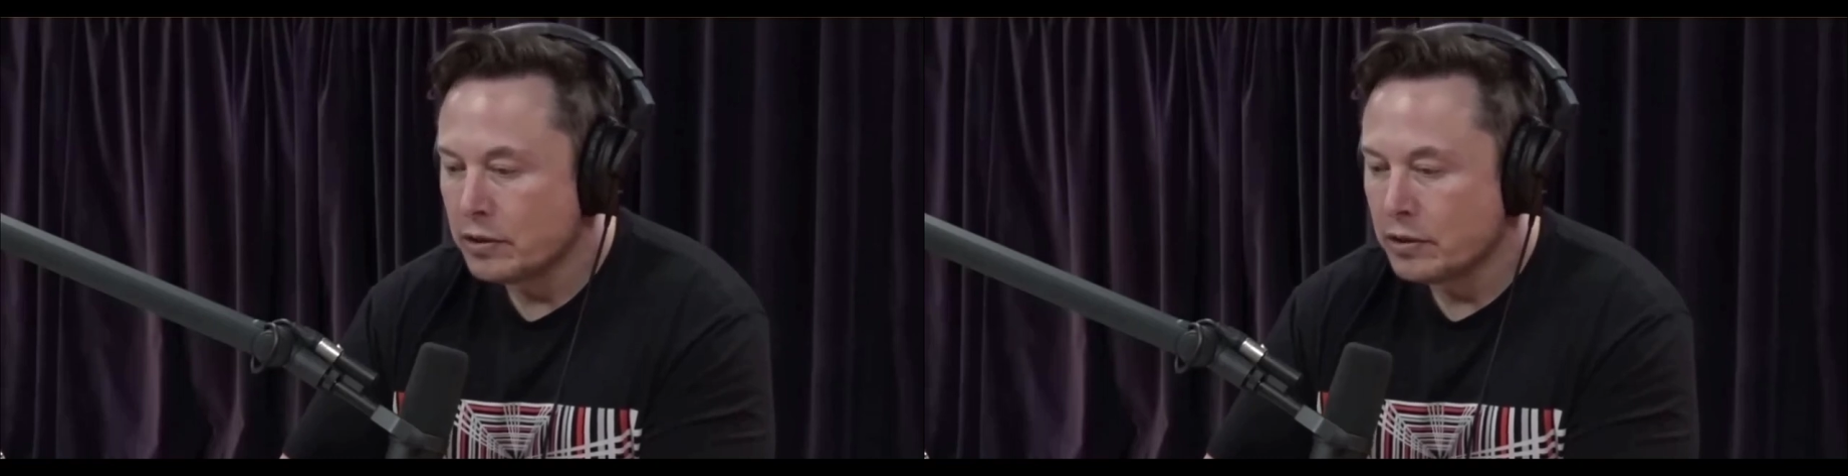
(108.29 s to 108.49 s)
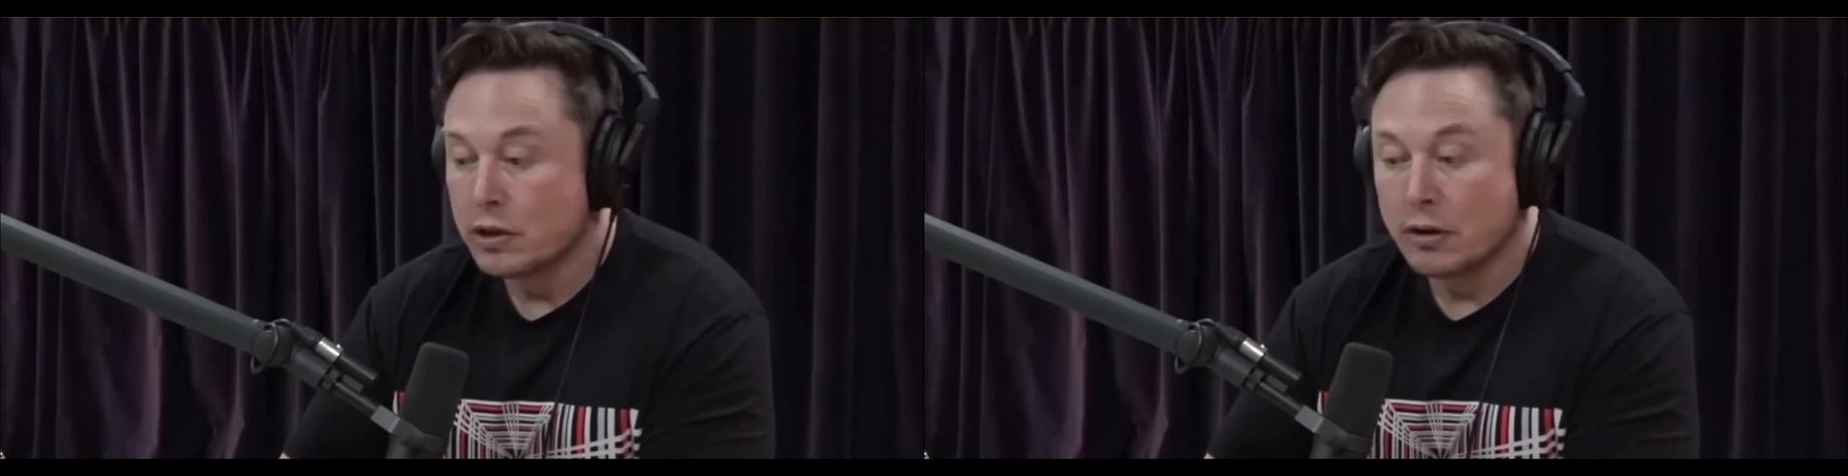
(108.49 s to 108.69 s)

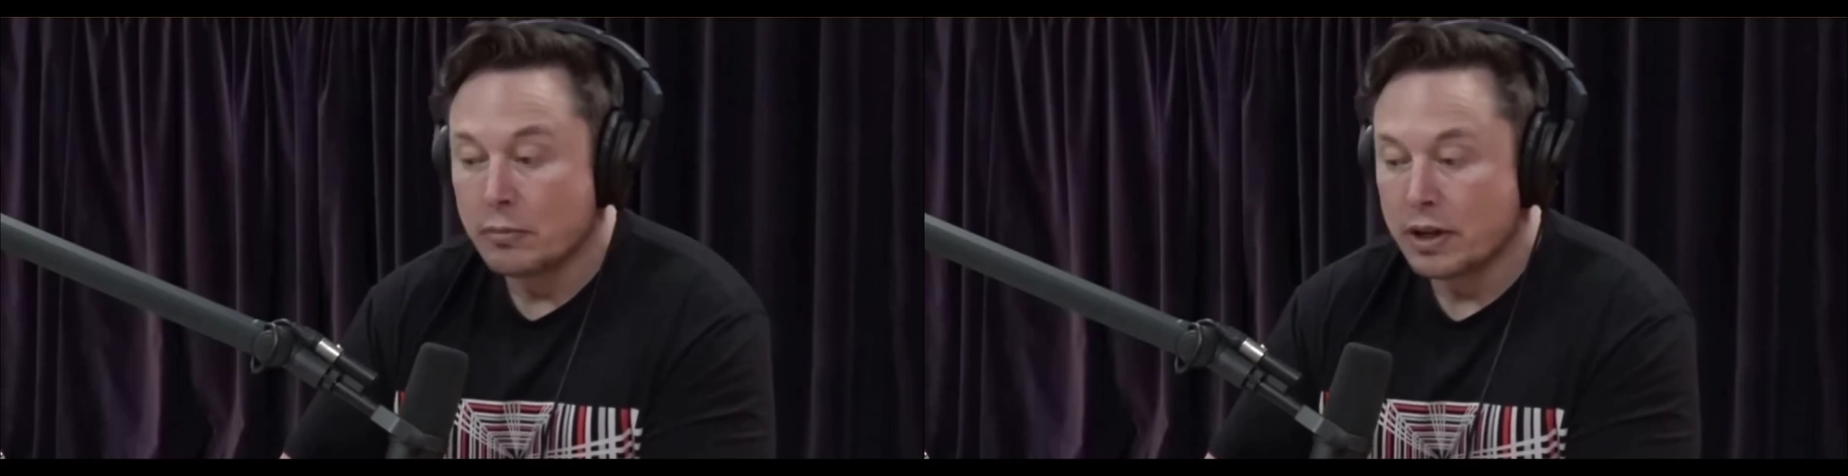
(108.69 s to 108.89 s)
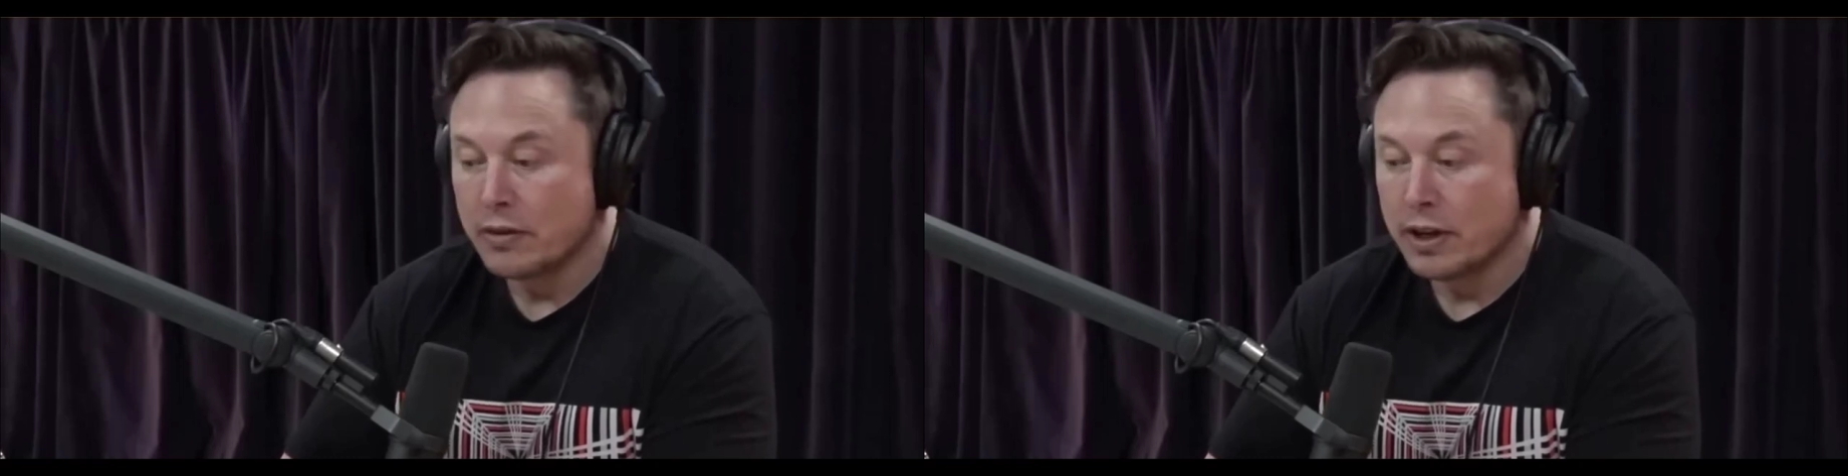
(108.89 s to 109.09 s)
you should not
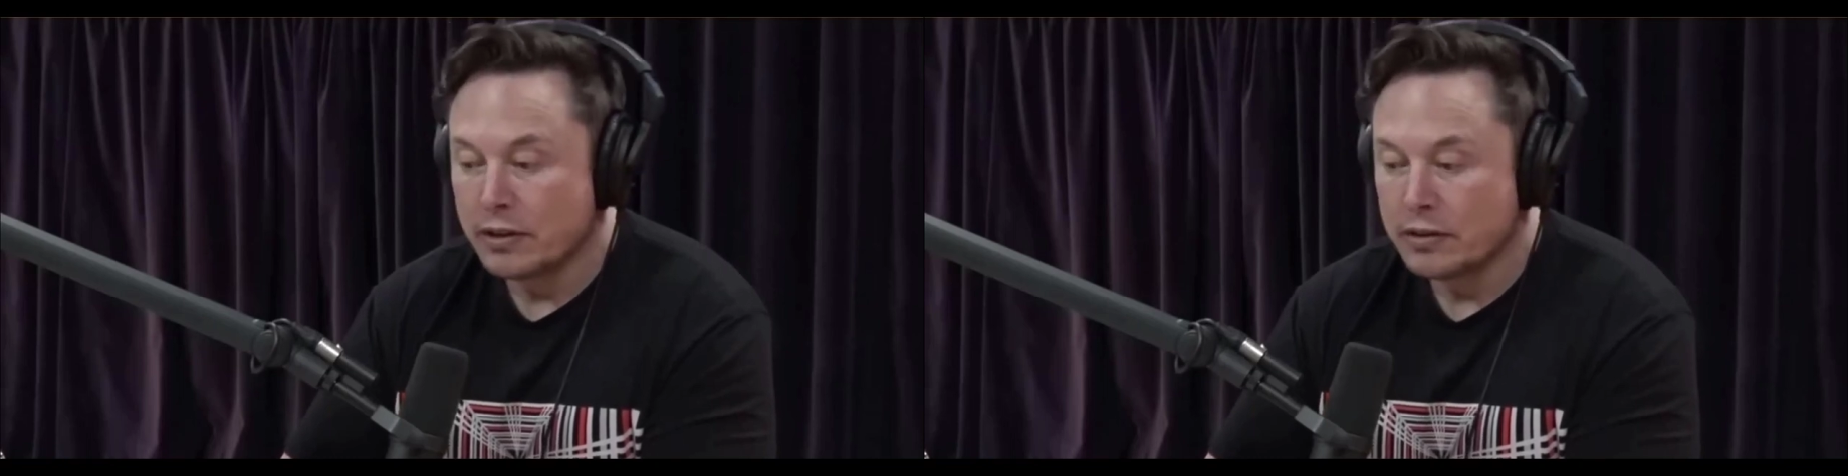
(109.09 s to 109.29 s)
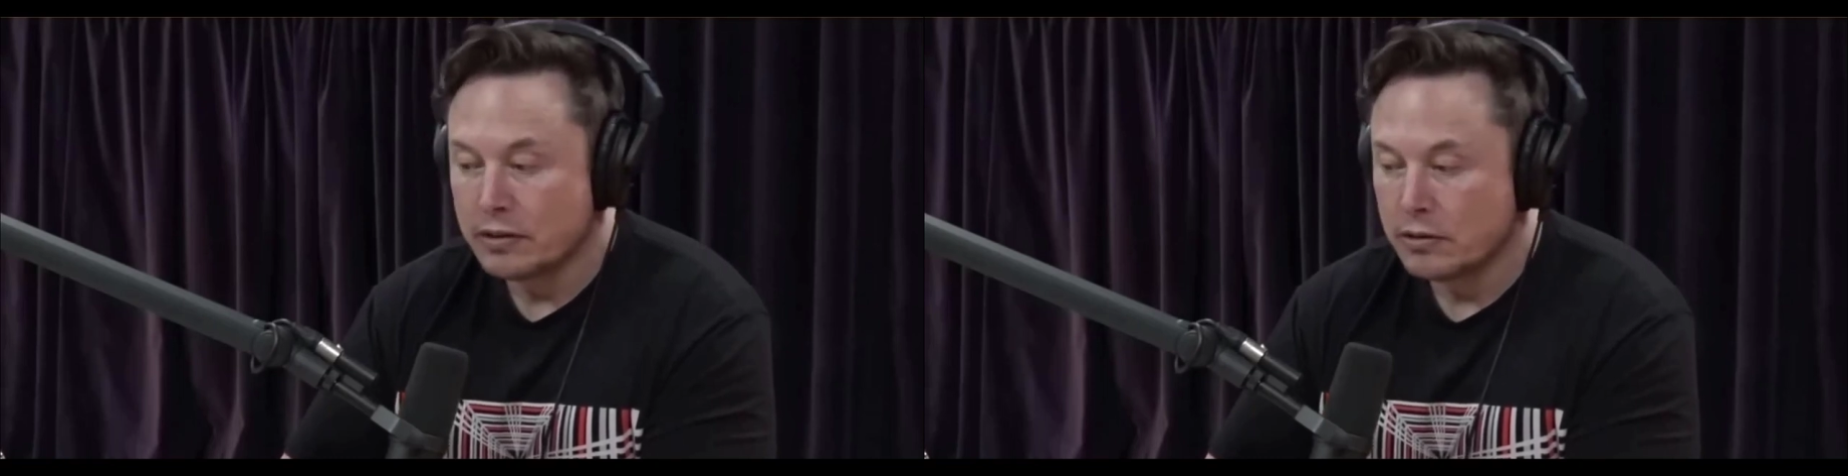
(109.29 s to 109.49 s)
be
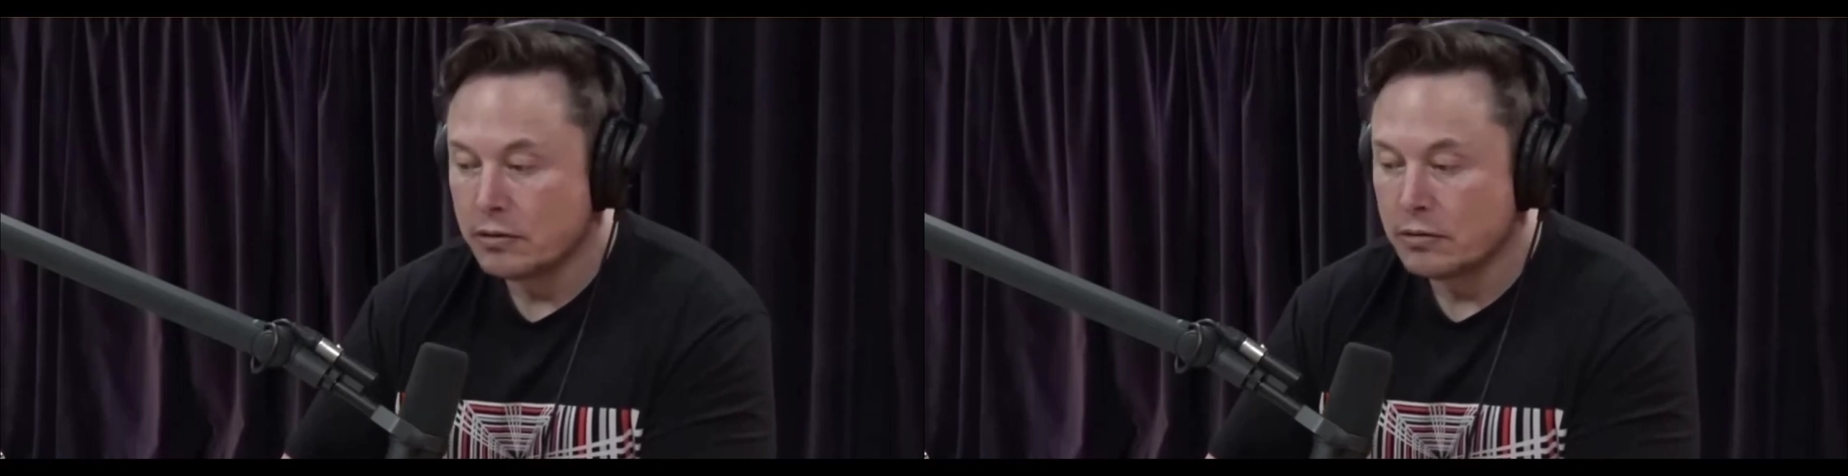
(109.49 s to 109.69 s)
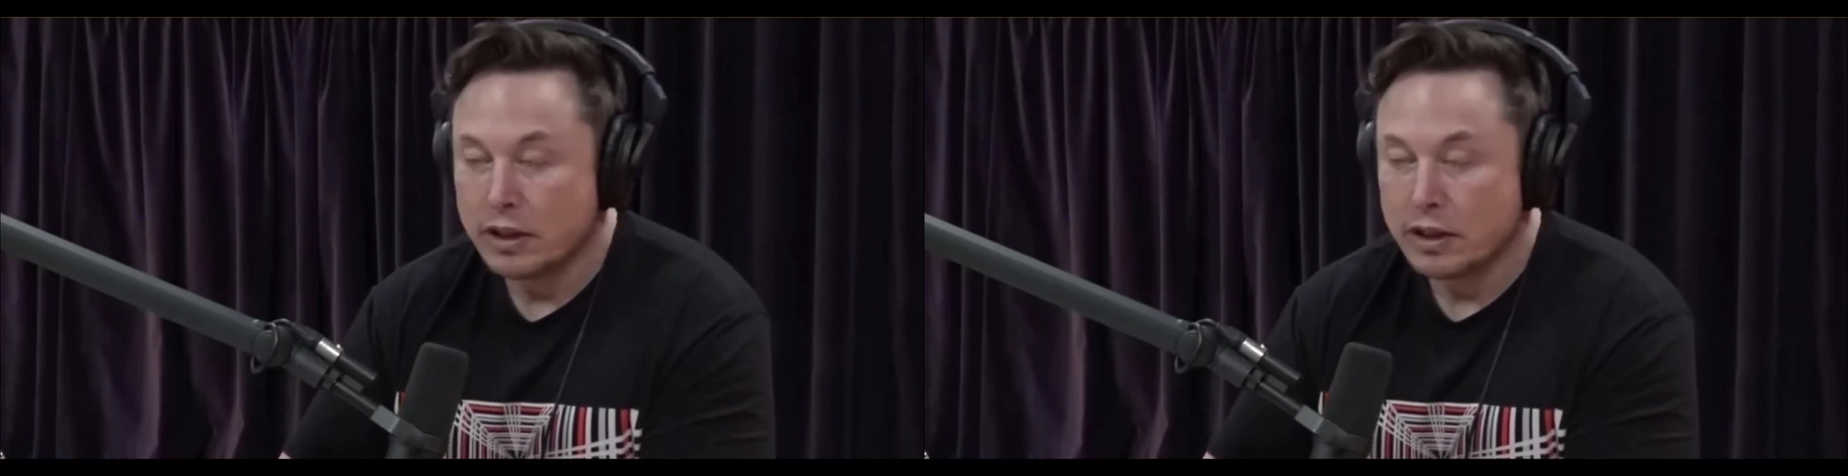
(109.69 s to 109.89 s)
compelled
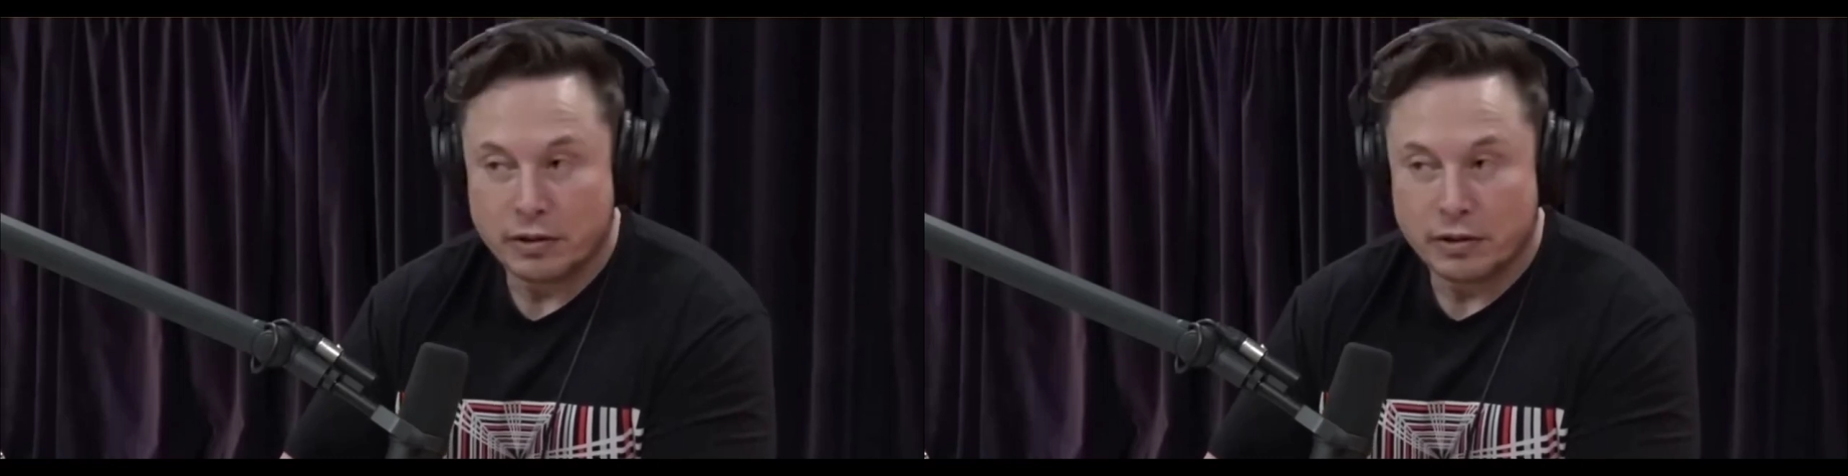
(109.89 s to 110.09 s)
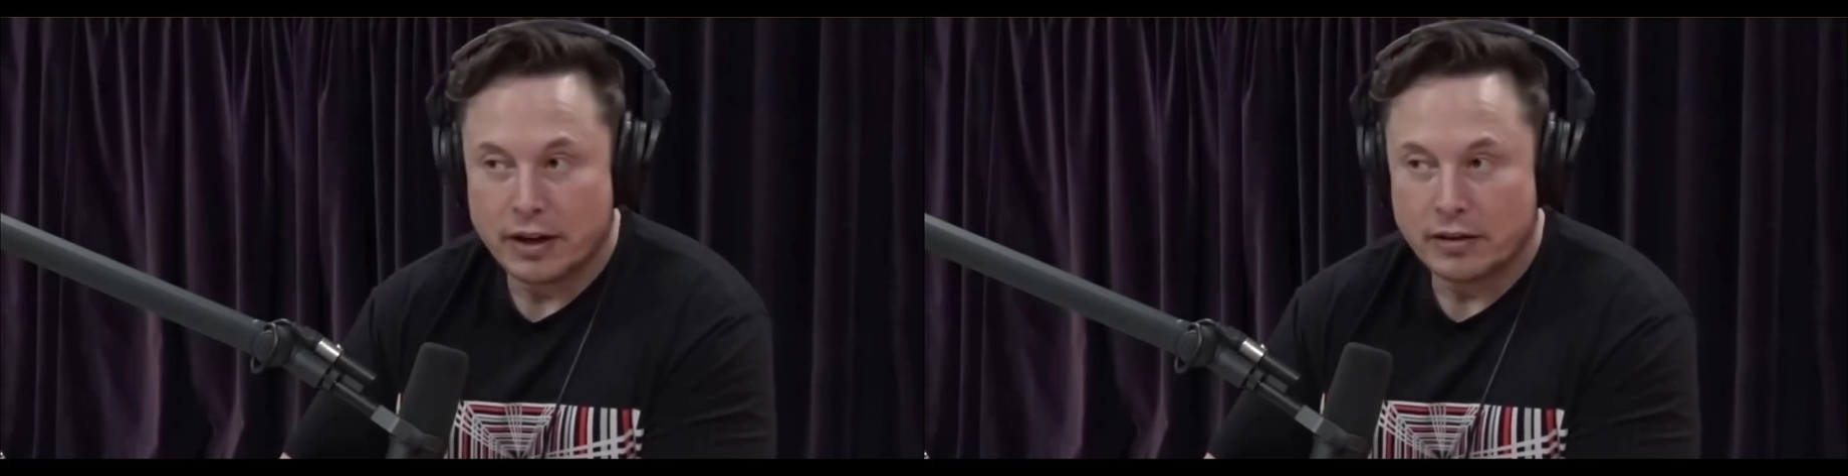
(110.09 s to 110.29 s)
to leave
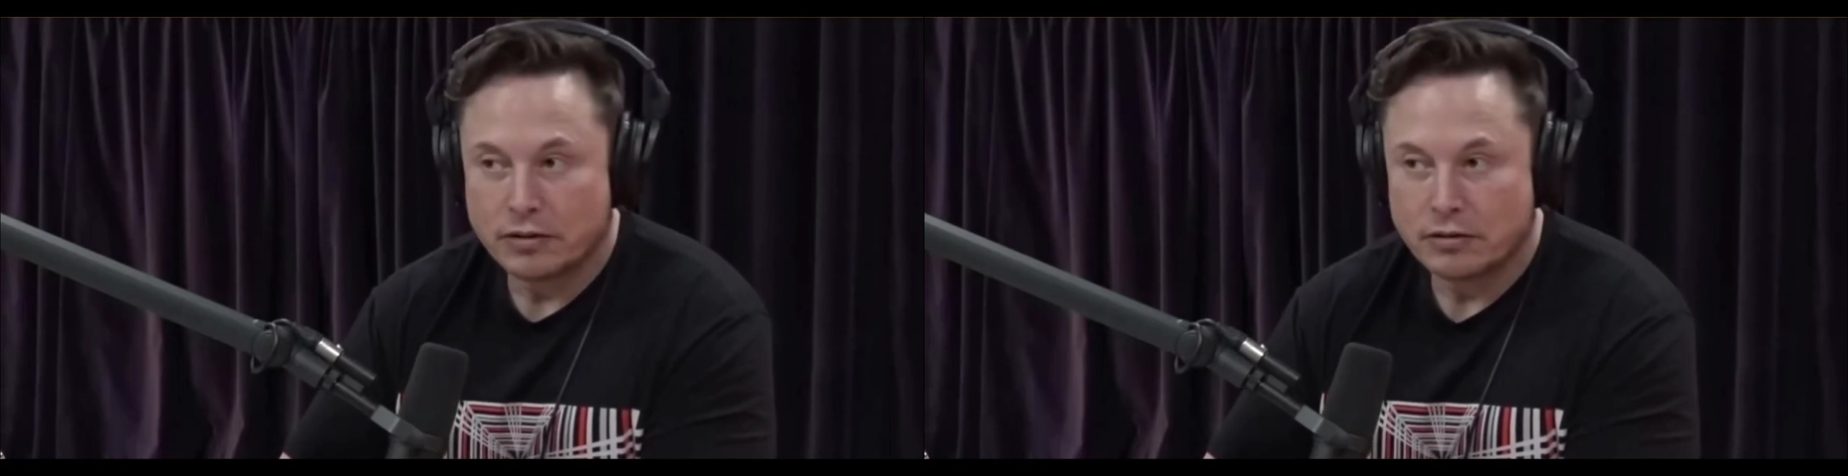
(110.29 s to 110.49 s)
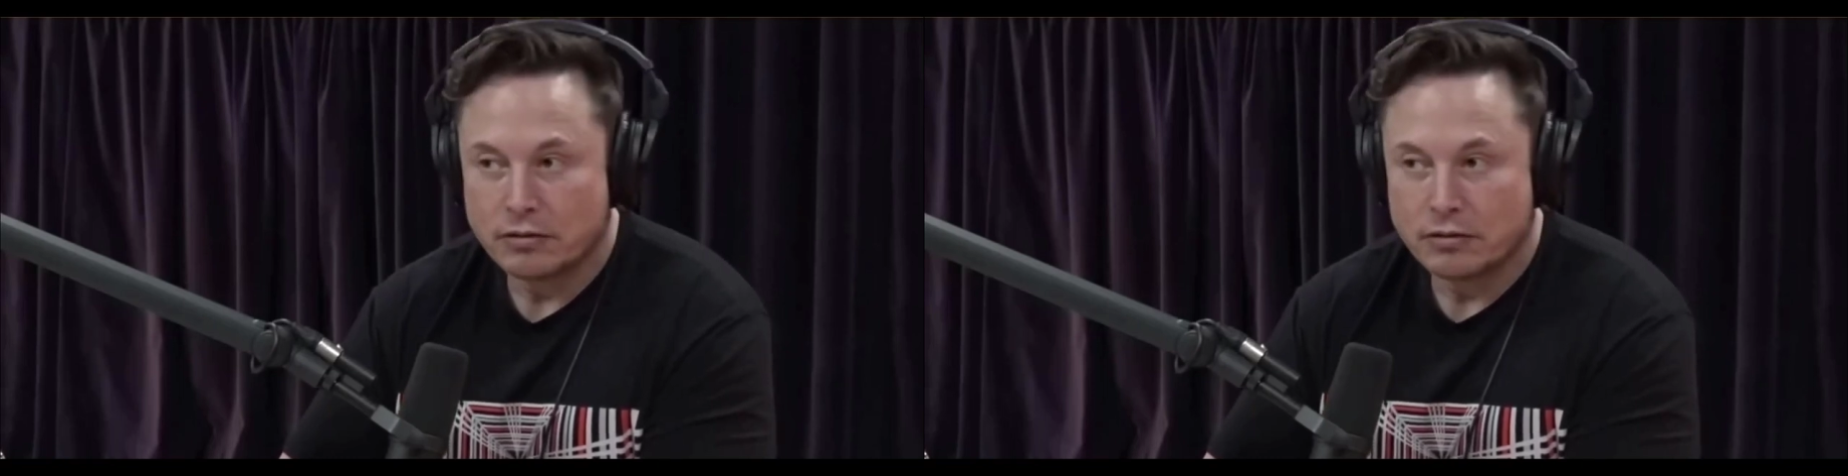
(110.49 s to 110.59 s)
your house,